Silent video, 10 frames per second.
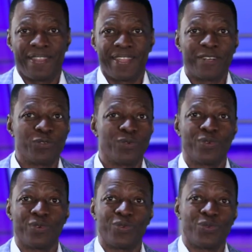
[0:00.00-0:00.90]
That
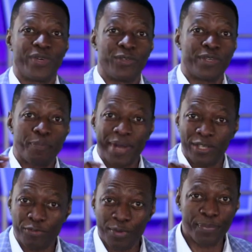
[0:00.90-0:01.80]
when you are
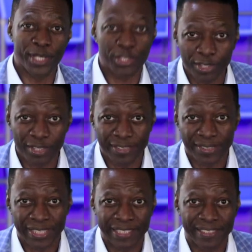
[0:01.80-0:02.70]
part of a picture,
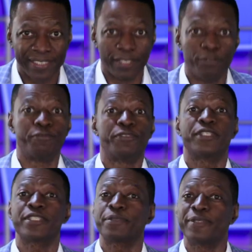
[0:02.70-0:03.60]
the
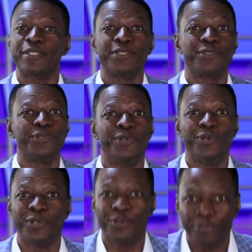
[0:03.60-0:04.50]
first person you
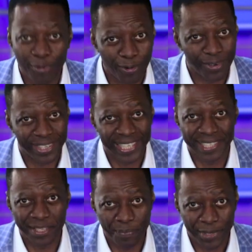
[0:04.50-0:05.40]
look for
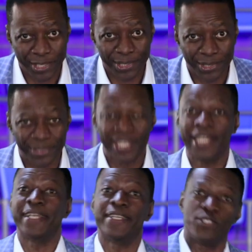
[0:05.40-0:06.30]
in the picture
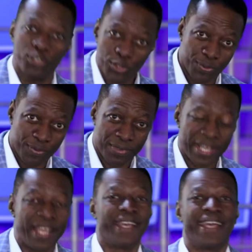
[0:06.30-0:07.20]
is you.
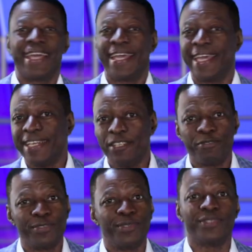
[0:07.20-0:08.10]
And
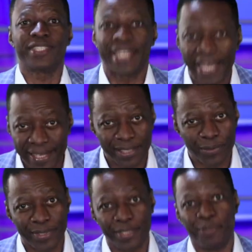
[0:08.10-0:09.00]
if you don't like the
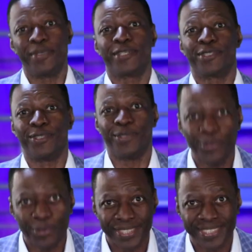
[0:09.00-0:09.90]
way the picture
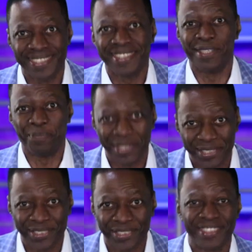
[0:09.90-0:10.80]
looks, the
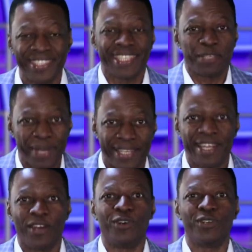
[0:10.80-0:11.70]
picture is bad.
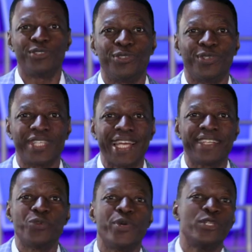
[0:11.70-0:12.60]
Or don't like
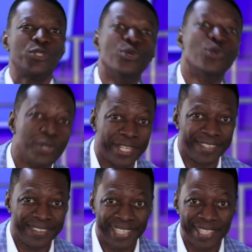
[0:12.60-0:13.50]
the way you
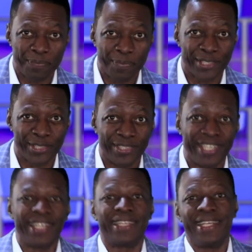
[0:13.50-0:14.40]
look in the picture,
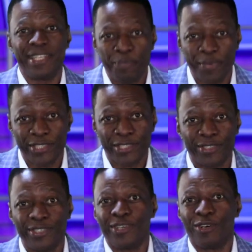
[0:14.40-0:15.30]
then the
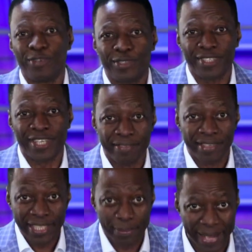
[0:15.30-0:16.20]
picture or photograph
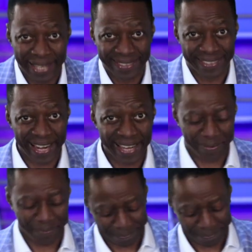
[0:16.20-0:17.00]
is bad, right?